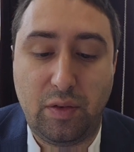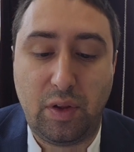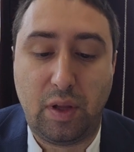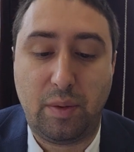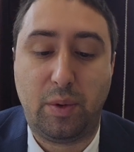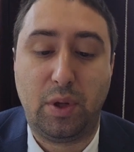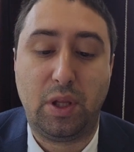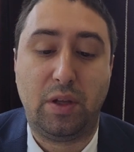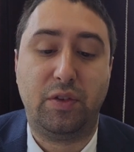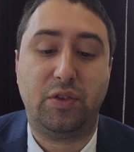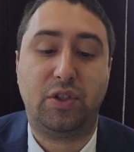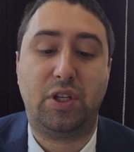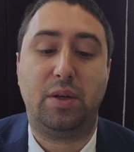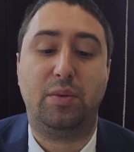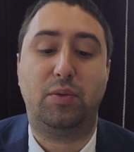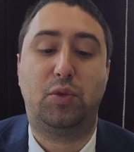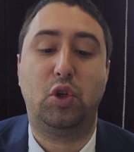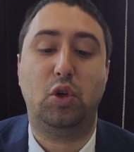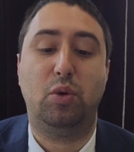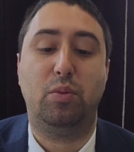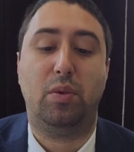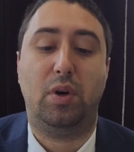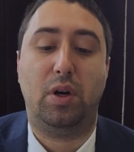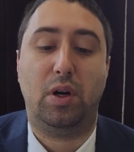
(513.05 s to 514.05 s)
They both have the same
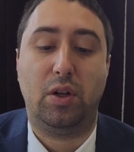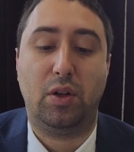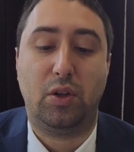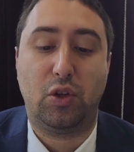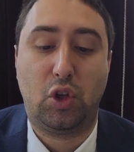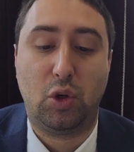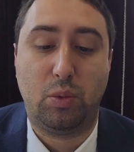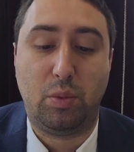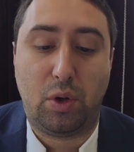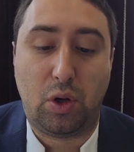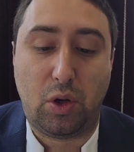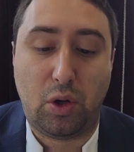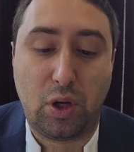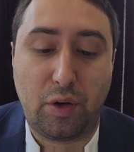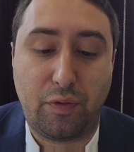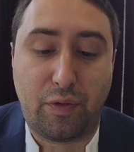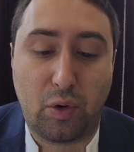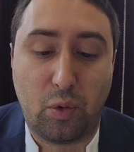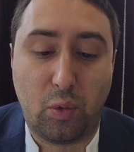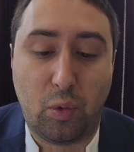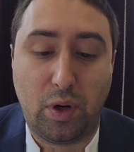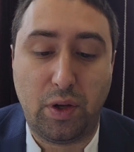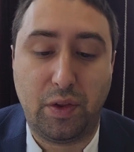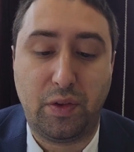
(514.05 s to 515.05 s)
tuma. The tuma only for
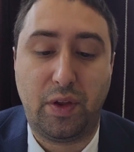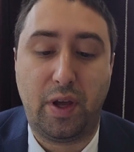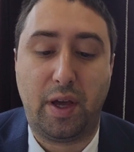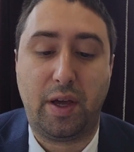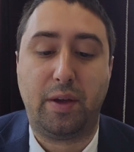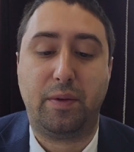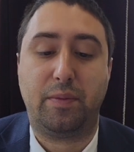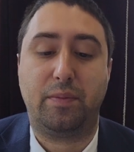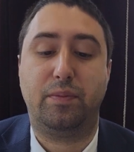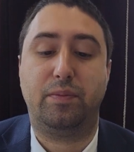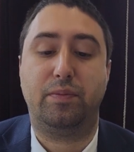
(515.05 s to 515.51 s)
1 day.